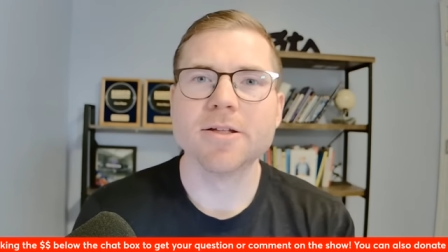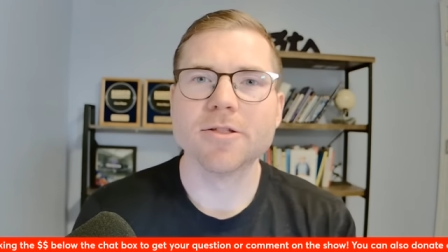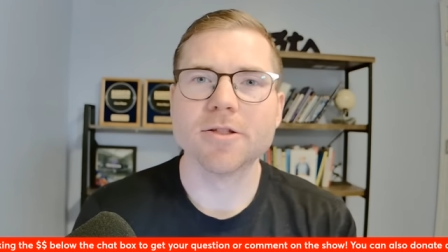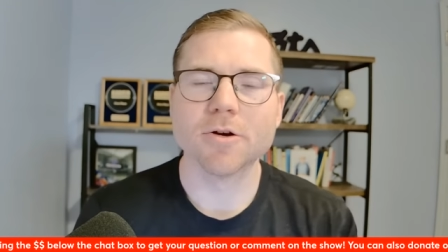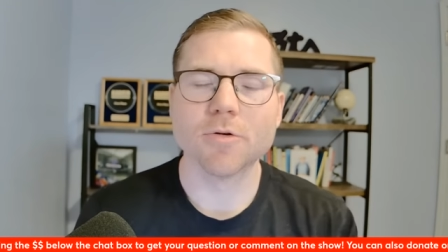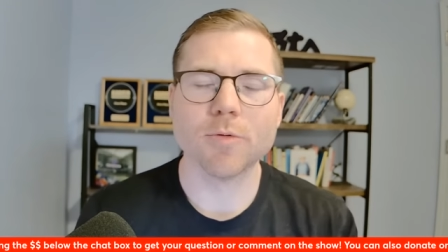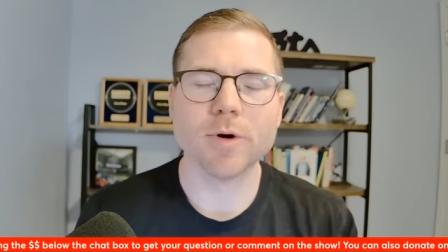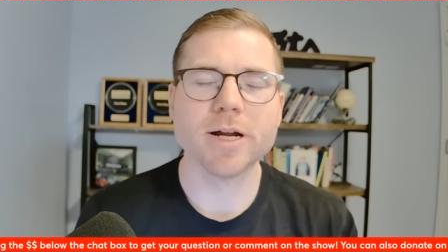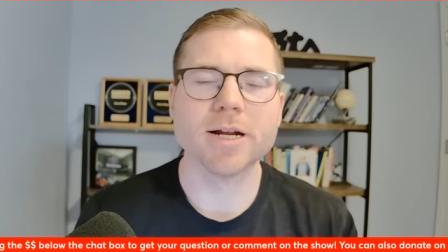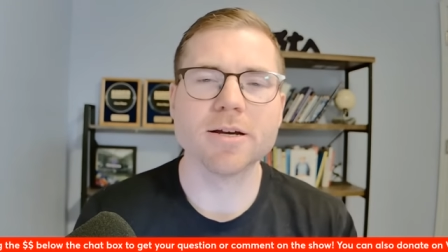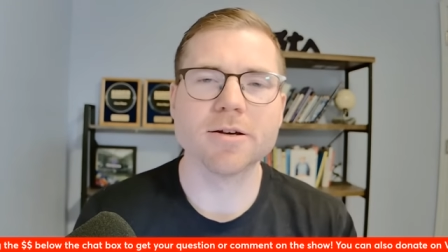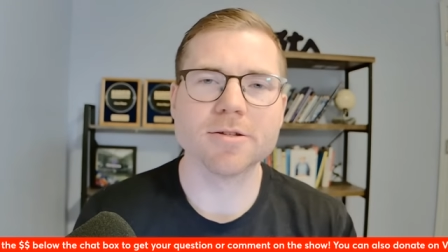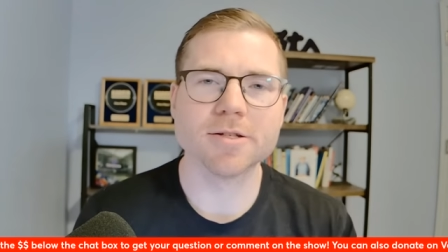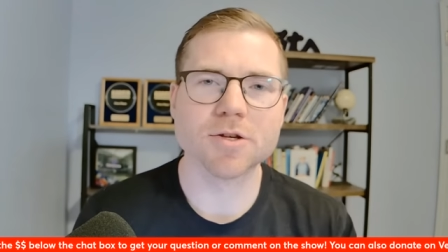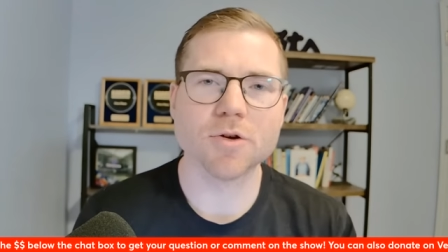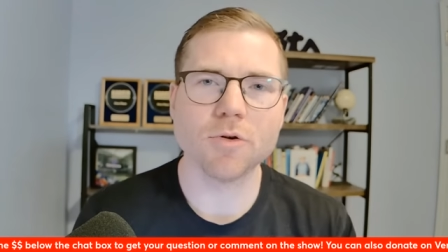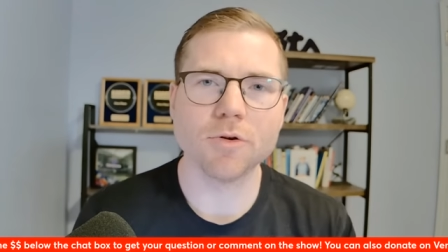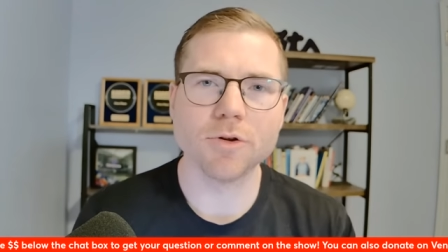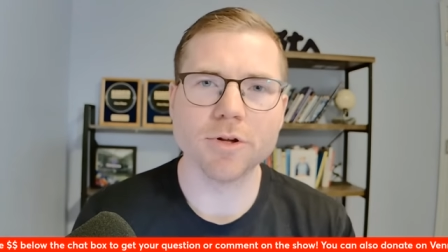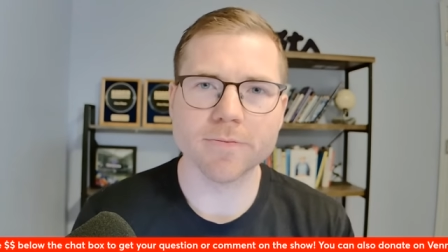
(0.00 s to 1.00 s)
they're waiting on
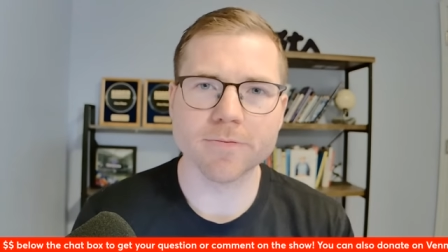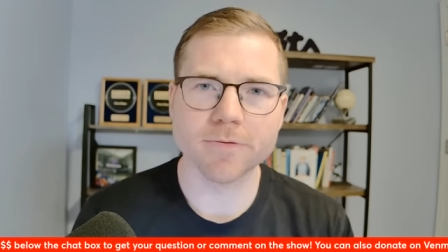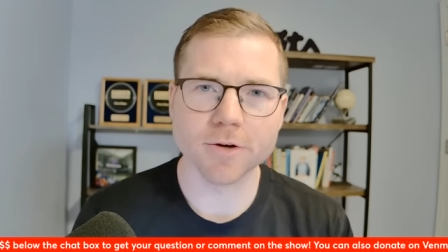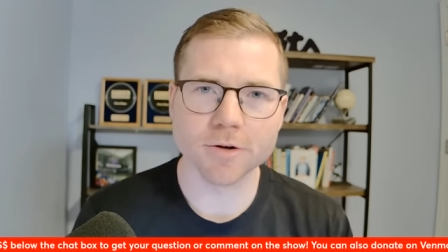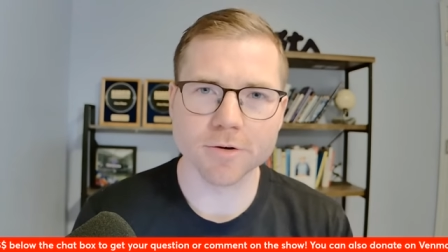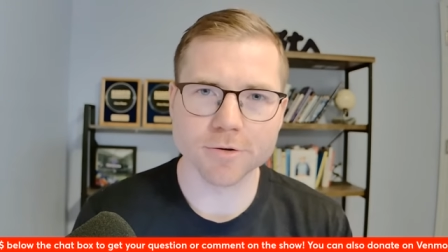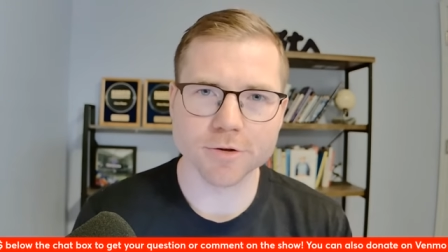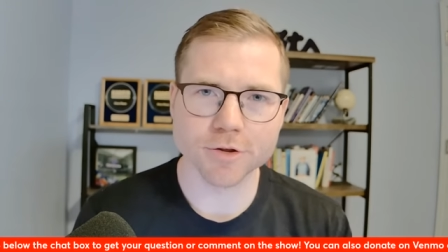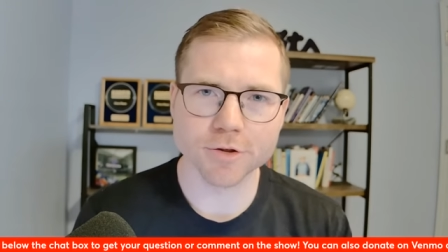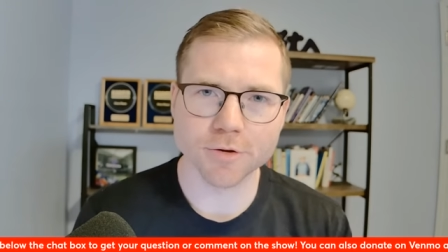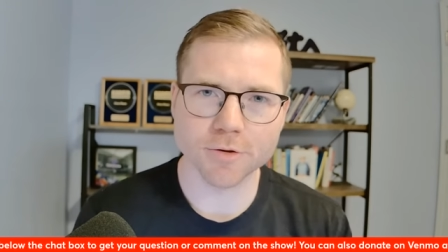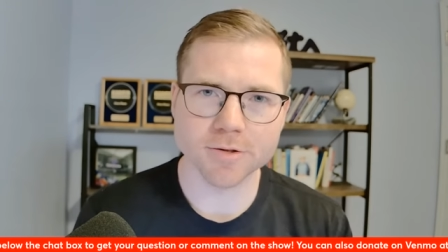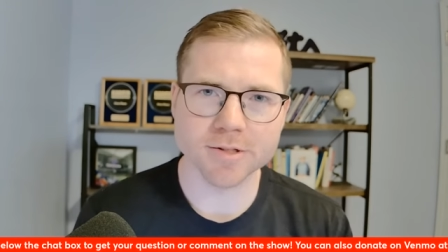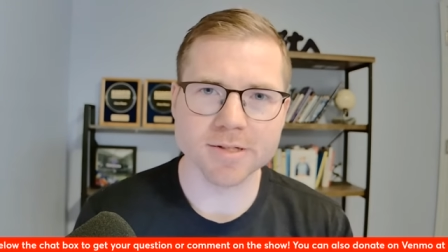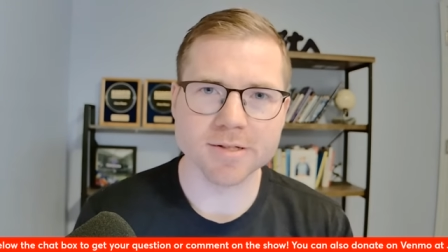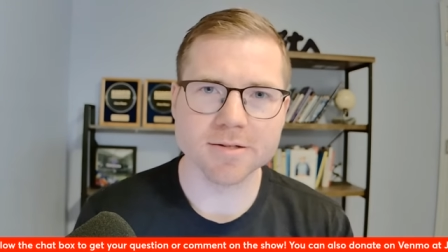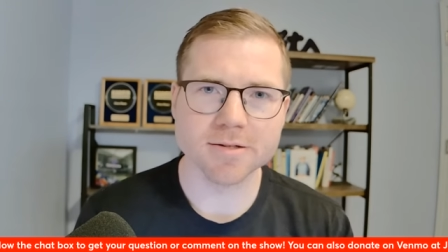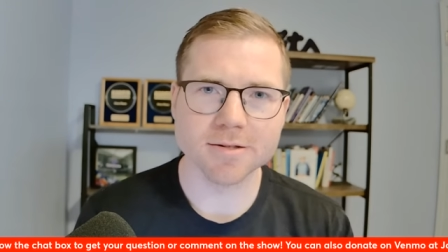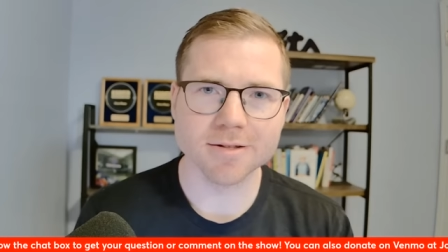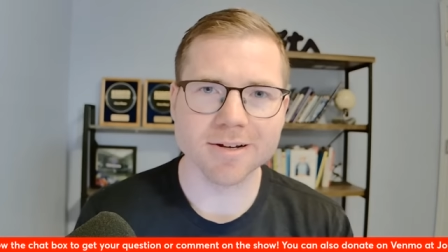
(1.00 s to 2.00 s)
this holdup for Kirk
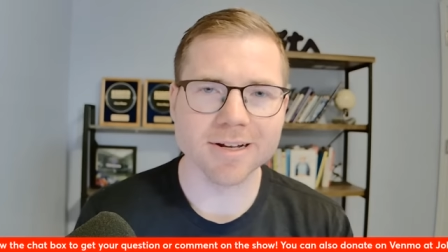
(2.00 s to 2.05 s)
Schulz.